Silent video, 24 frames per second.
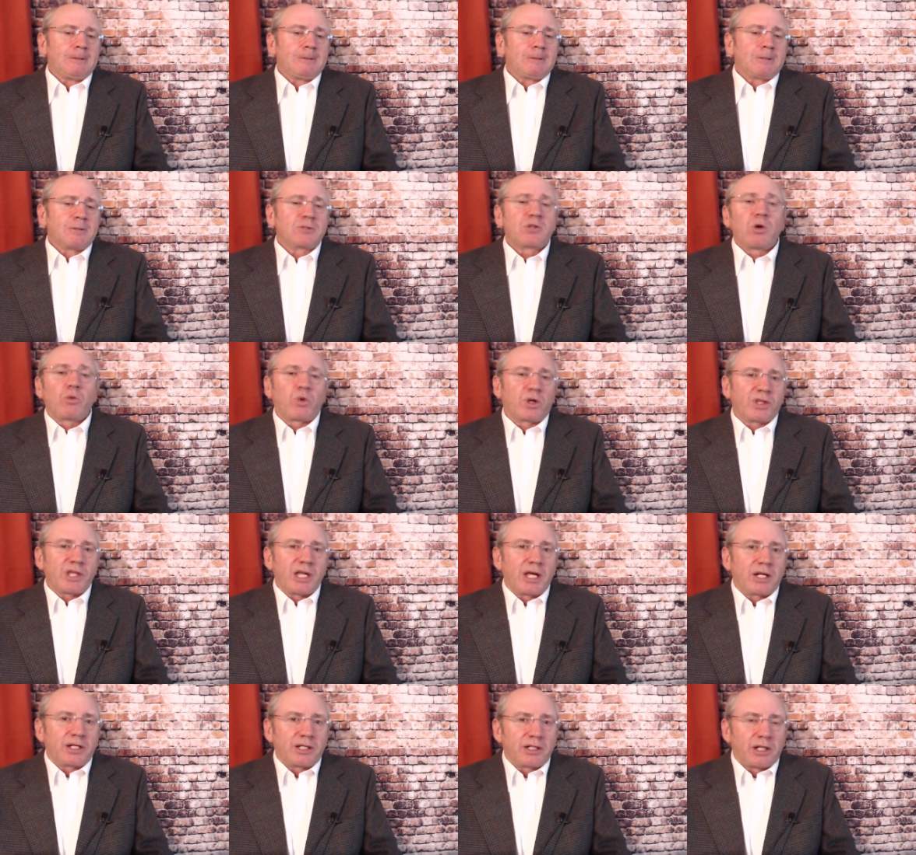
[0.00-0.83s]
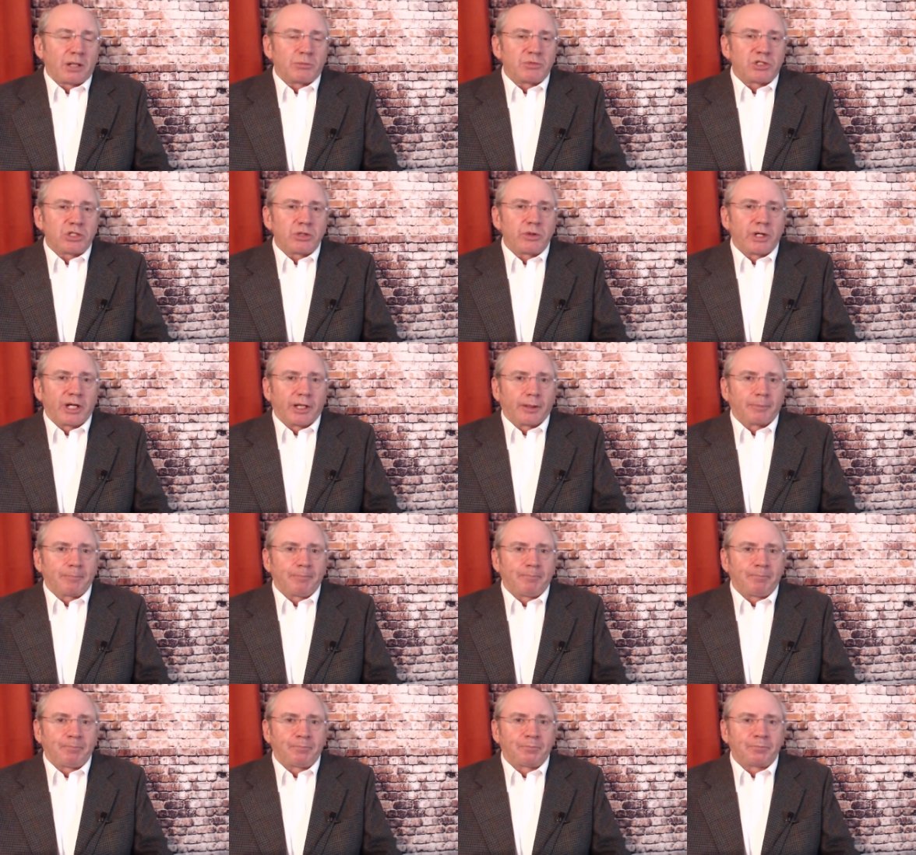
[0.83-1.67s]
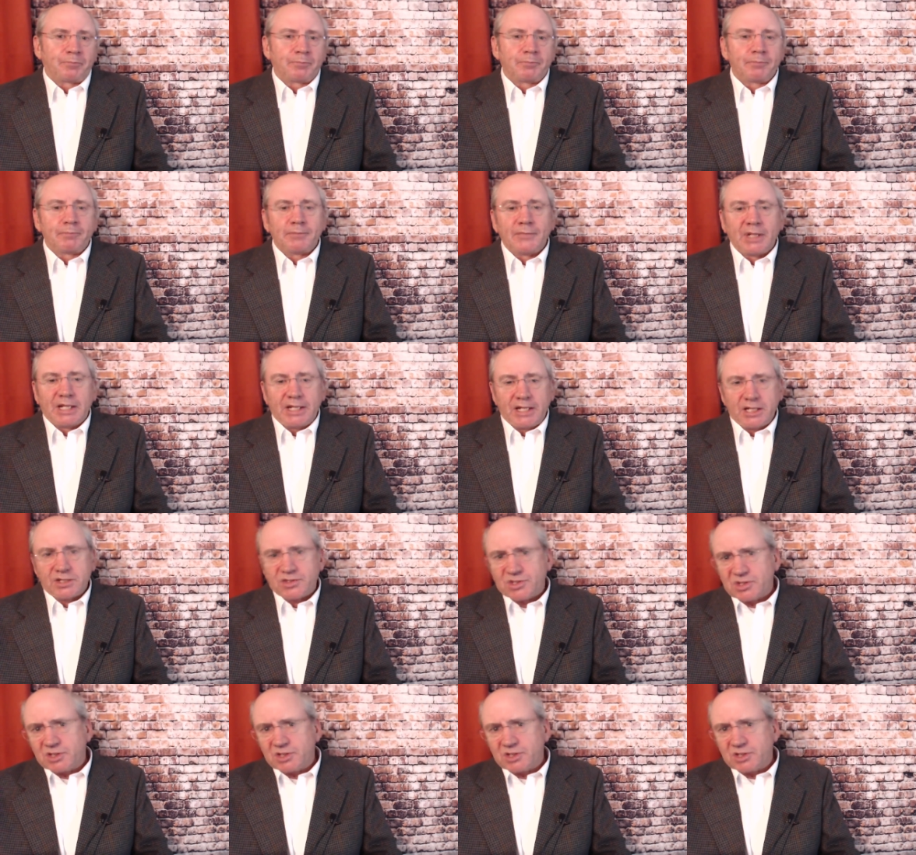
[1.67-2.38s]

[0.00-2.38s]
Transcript: So, what they ended up doing is